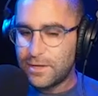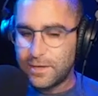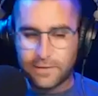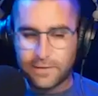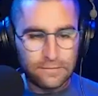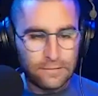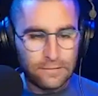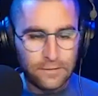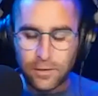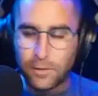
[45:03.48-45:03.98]

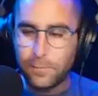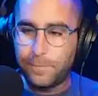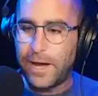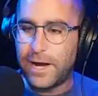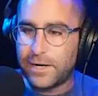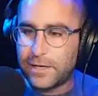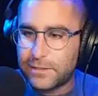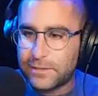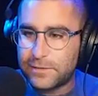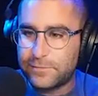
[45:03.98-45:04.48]
as little
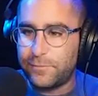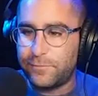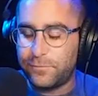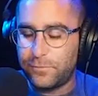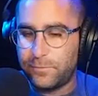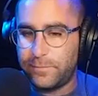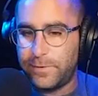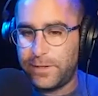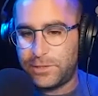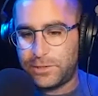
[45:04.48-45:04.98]
packets of
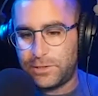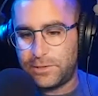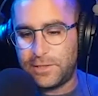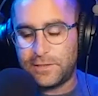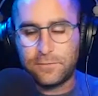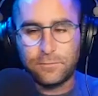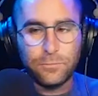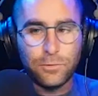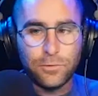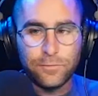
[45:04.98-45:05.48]
information
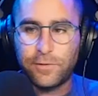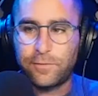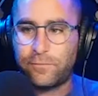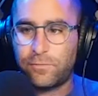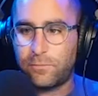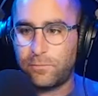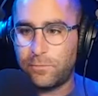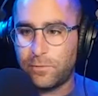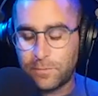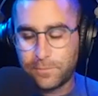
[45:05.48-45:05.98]
that's moving
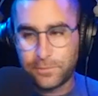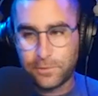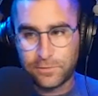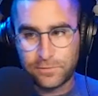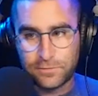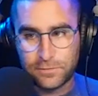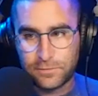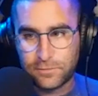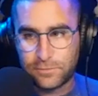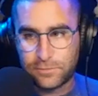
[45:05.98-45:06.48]
from one
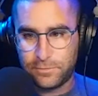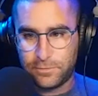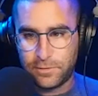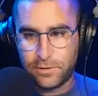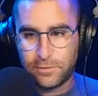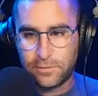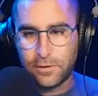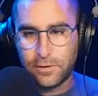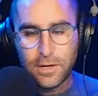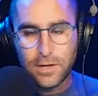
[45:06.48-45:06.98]
person to
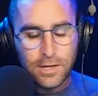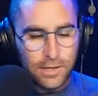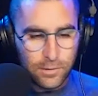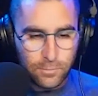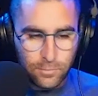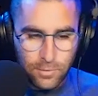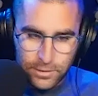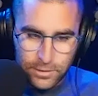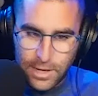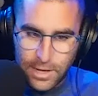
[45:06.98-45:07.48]
another.
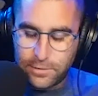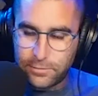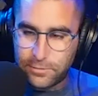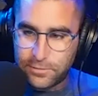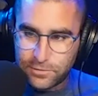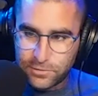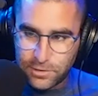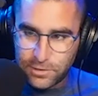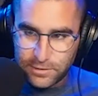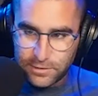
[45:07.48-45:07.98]
And while now
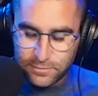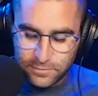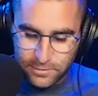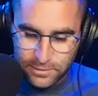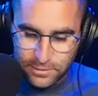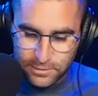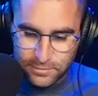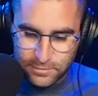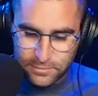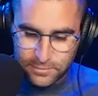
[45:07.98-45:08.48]
it's it's
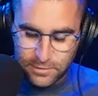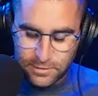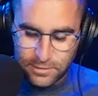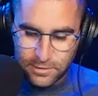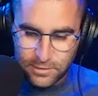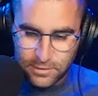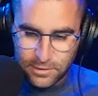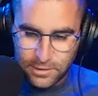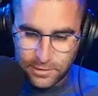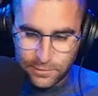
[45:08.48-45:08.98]
it's
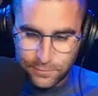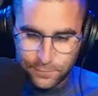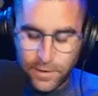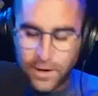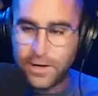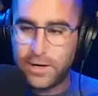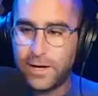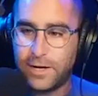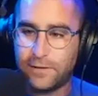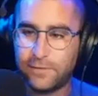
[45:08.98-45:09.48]
uh it's
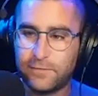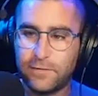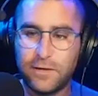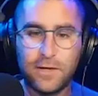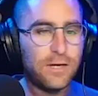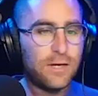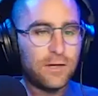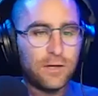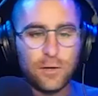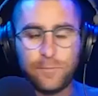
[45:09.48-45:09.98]
finance,
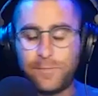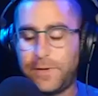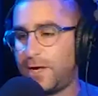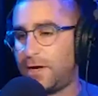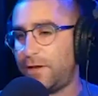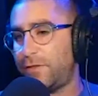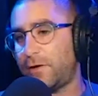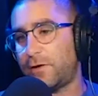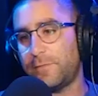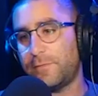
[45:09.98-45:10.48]
could be
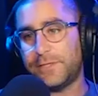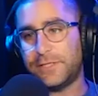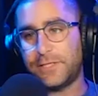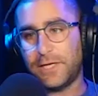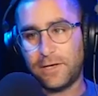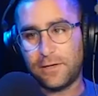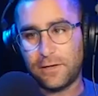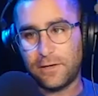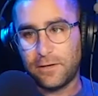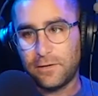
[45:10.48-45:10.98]
anything, could be
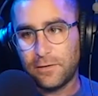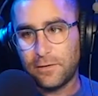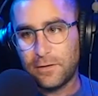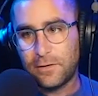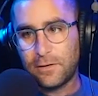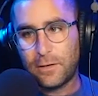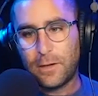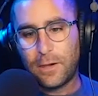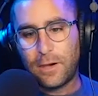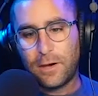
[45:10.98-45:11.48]
data,
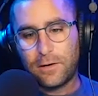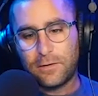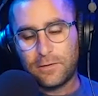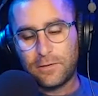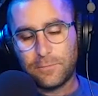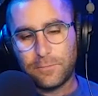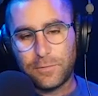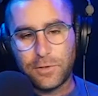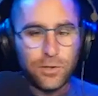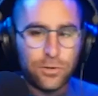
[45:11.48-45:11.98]

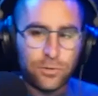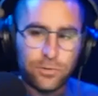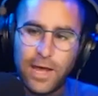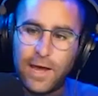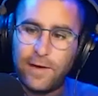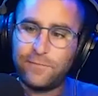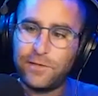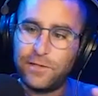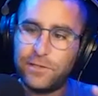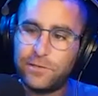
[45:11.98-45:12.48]
but you don't
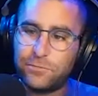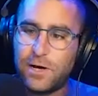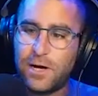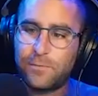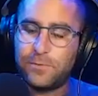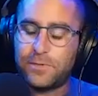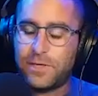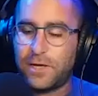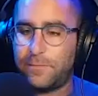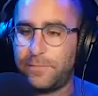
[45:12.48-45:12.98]
have to interact
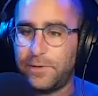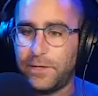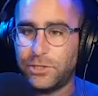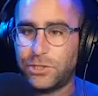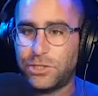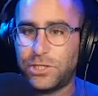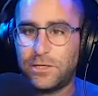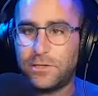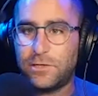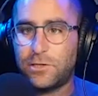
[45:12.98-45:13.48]
with that main
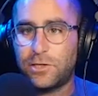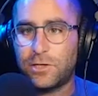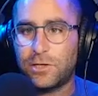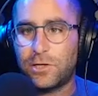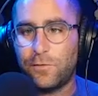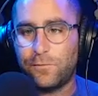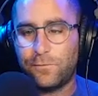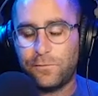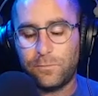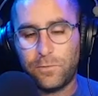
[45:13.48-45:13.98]
chain. You can
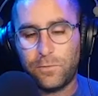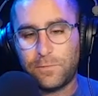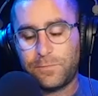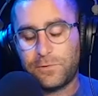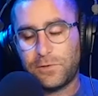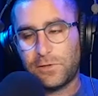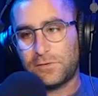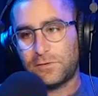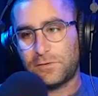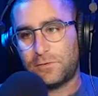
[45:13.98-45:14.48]
go from one
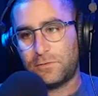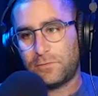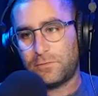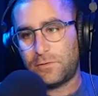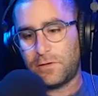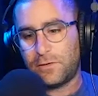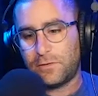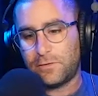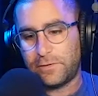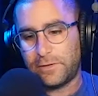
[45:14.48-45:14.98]
person to
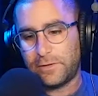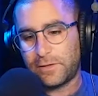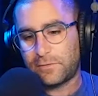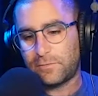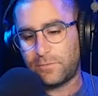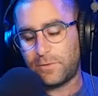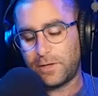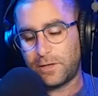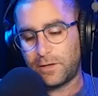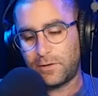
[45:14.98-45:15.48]
another, and that's
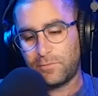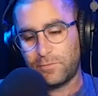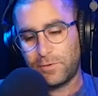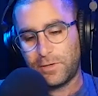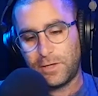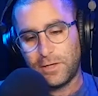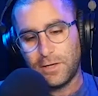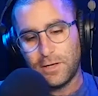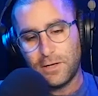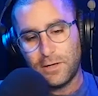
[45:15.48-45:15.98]
why I
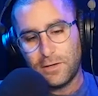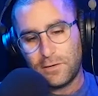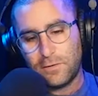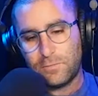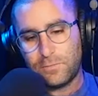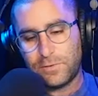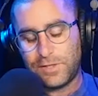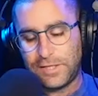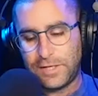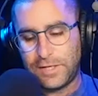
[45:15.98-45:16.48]
agree
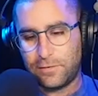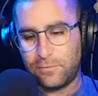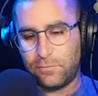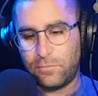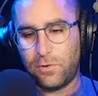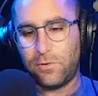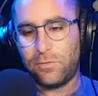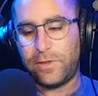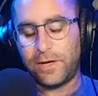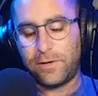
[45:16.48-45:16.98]
with down the
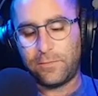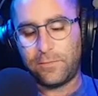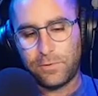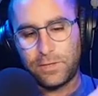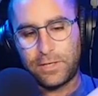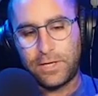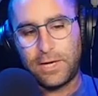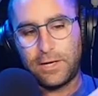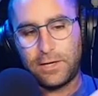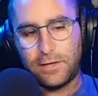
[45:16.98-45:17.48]
road that we're
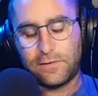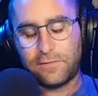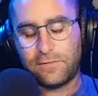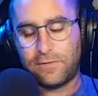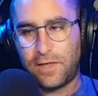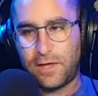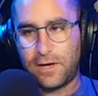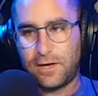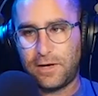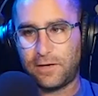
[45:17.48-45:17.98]
getting into
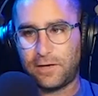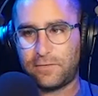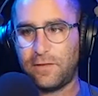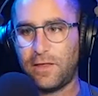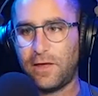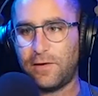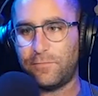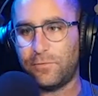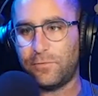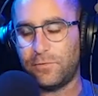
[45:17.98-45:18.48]
that next
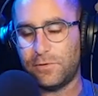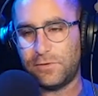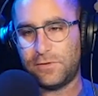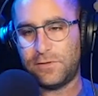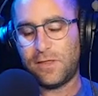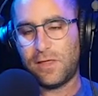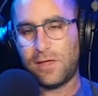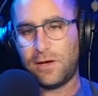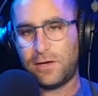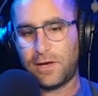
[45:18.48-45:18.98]
level, into
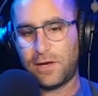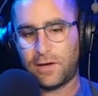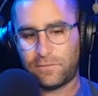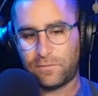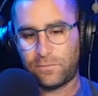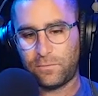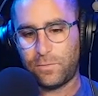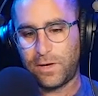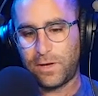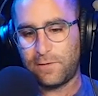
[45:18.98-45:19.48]
that
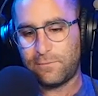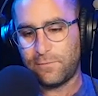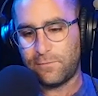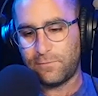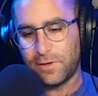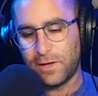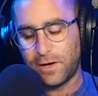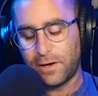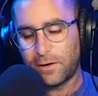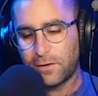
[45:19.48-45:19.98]
next wave of
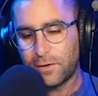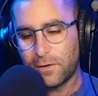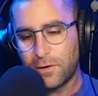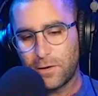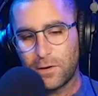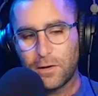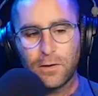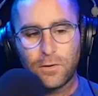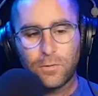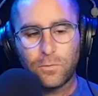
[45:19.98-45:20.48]
like,
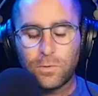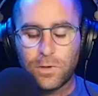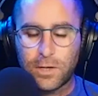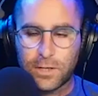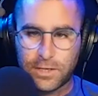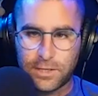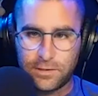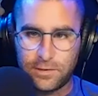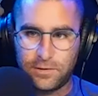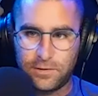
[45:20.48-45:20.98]
what
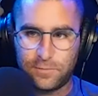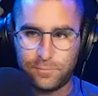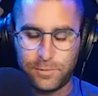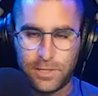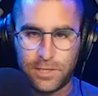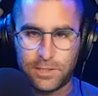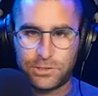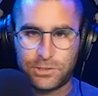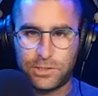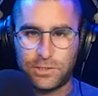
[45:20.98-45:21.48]
can these
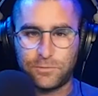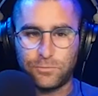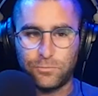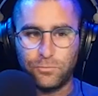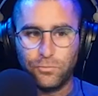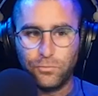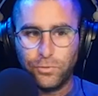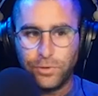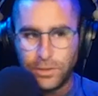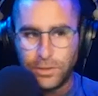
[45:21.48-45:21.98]
blockchains
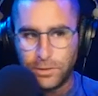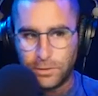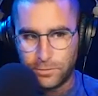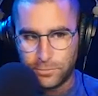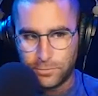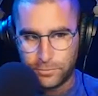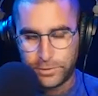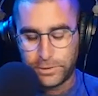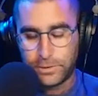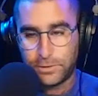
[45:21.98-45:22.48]
really,
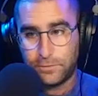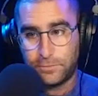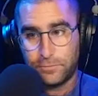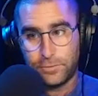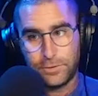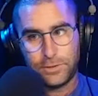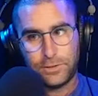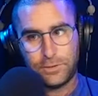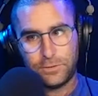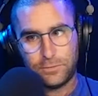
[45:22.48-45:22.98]
really,
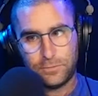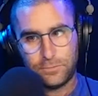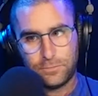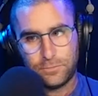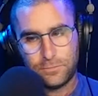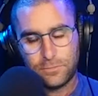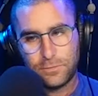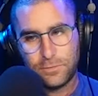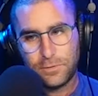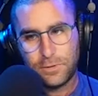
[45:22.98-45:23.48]
really do?
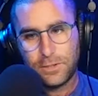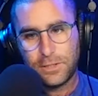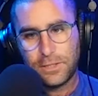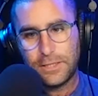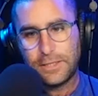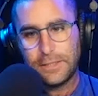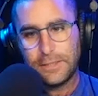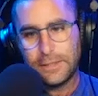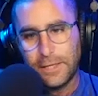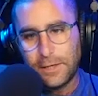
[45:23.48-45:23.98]

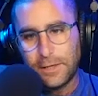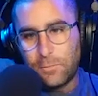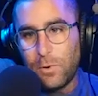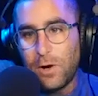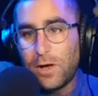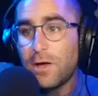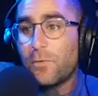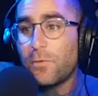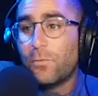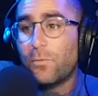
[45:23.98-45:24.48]
Like
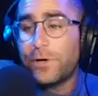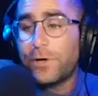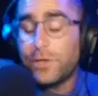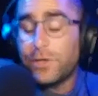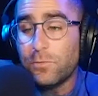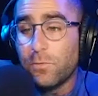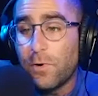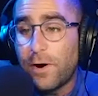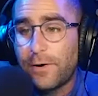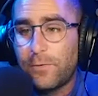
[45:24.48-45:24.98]
what what do
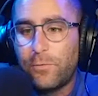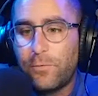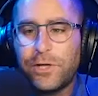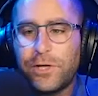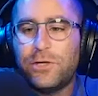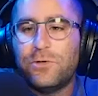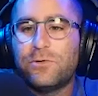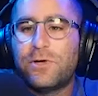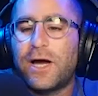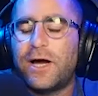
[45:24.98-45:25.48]
you want? What do
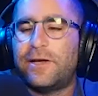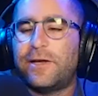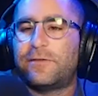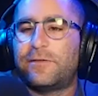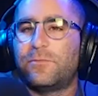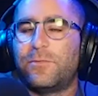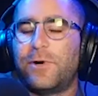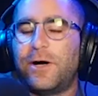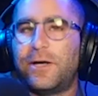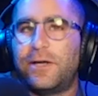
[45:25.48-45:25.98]
you guys
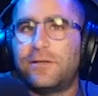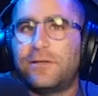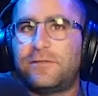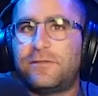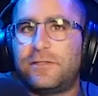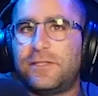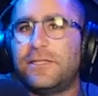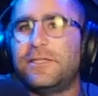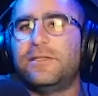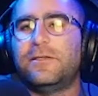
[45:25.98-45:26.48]
want to
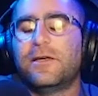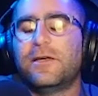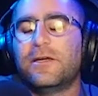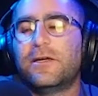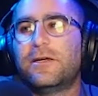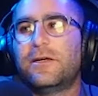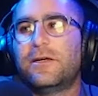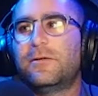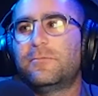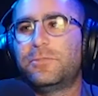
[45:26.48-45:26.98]
see
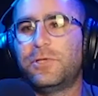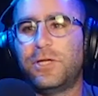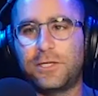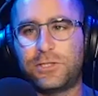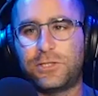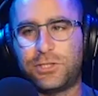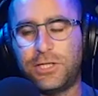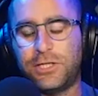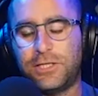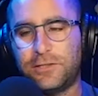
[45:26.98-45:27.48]

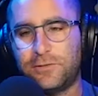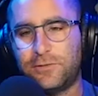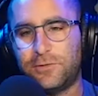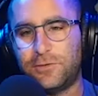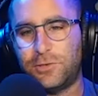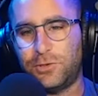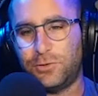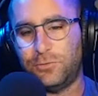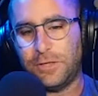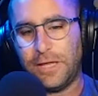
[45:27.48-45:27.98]
blockchains
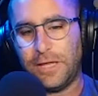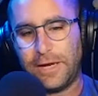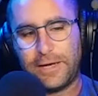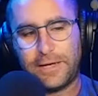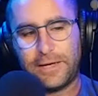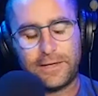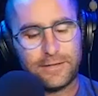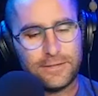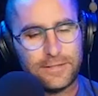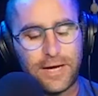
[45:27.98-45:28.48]
do?
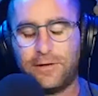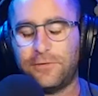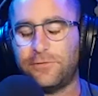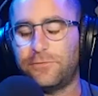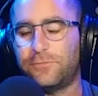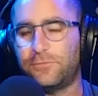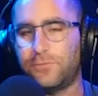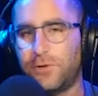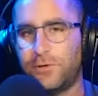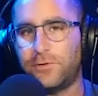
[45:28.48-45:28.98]
Like down
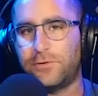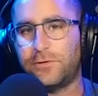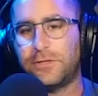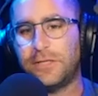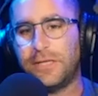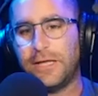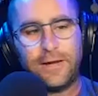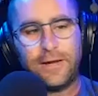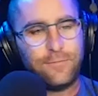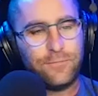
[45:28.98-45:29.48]
the road,
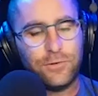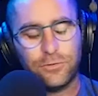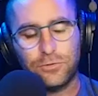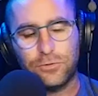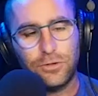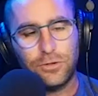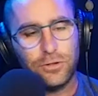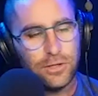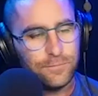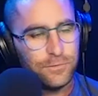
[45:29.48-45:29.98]
like if you're
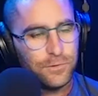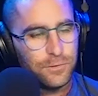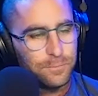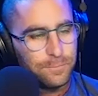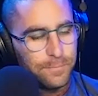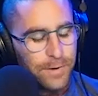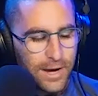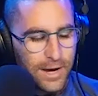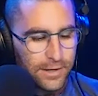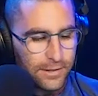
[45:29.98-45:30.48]
if you're
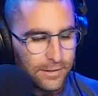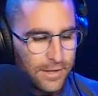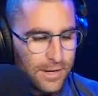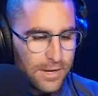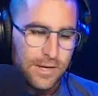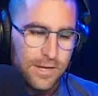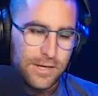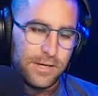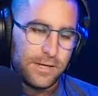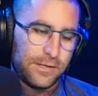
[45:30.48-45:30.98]
back
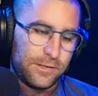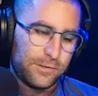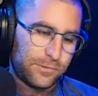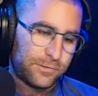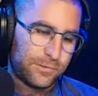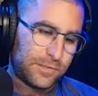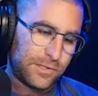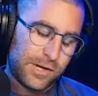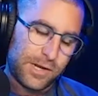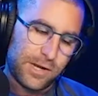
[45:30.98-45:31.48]
and you're
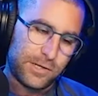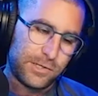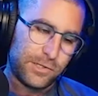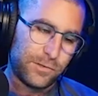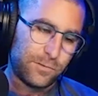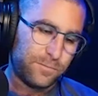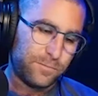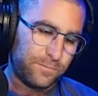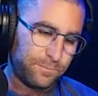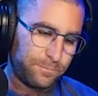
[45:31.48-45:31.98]
sitting on
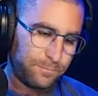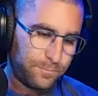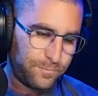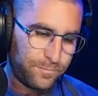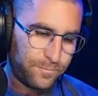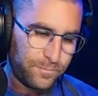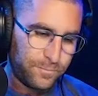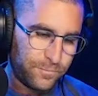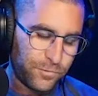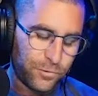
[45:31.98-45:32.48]
your
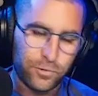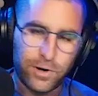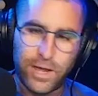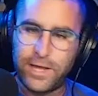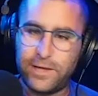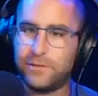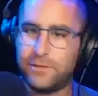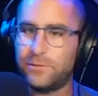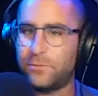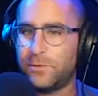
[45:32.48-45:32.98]

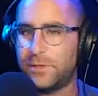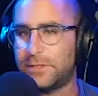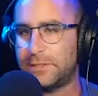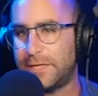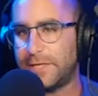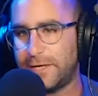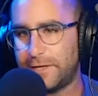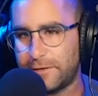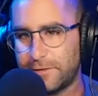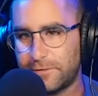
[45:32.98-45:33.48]
veranda one
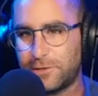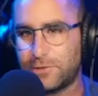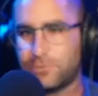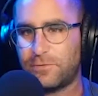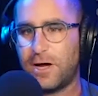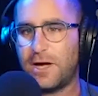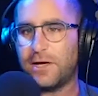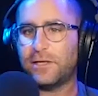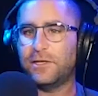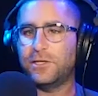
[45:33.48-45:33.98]
day you're in your
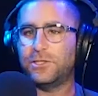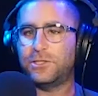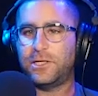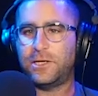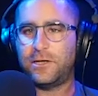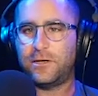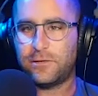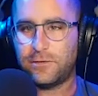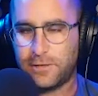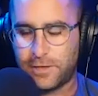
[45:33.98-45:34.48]
rocking
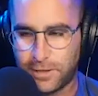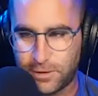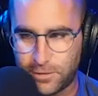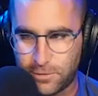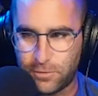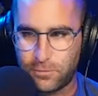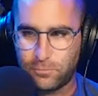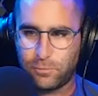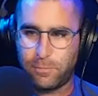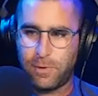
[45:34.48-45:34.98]
chair and you're like
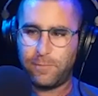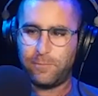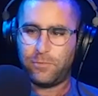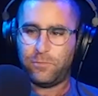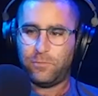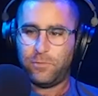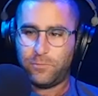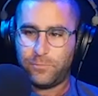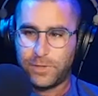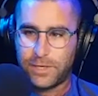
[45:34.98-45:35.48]
oh remember
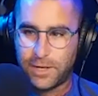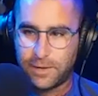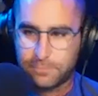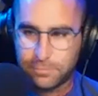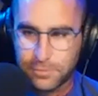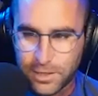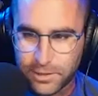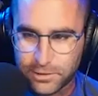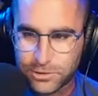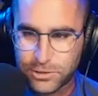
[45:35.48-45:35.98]
when we got
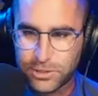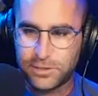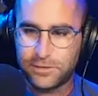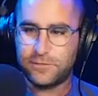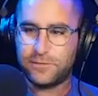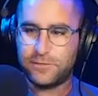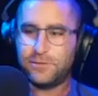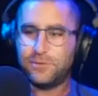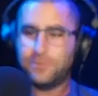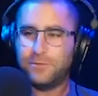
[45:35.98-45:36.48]
blockchains uh,
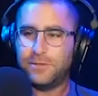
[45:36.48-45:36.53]
to do i